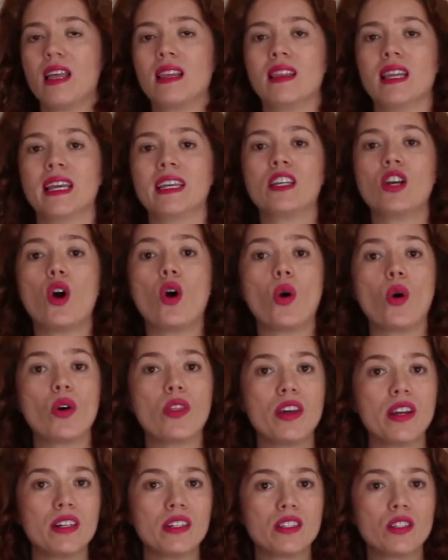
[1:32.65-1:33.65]
Like
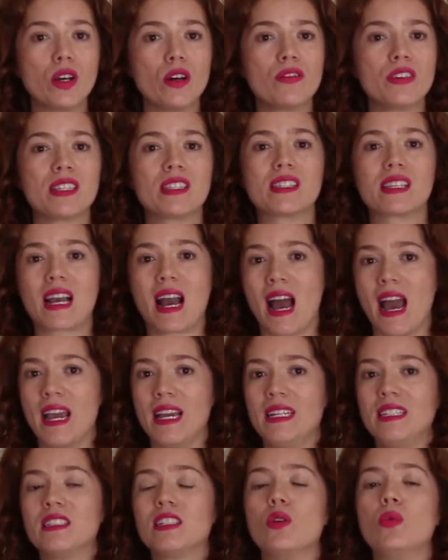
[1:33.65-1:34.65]
others of its
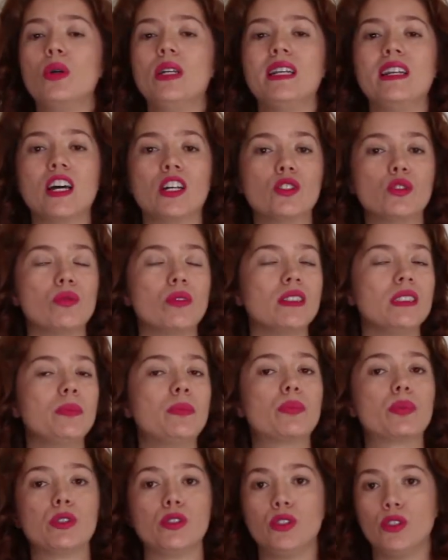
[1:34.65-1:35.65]
kind, we naturally
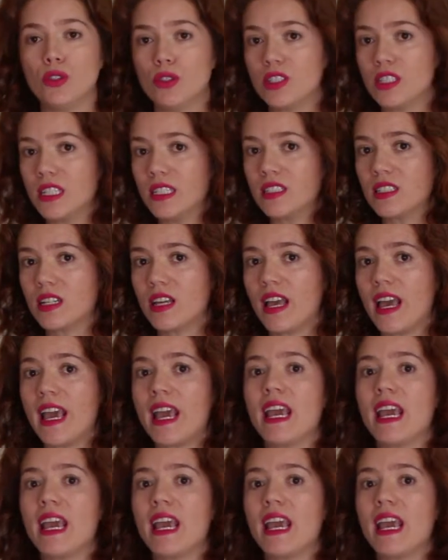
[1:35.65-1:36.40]
produce it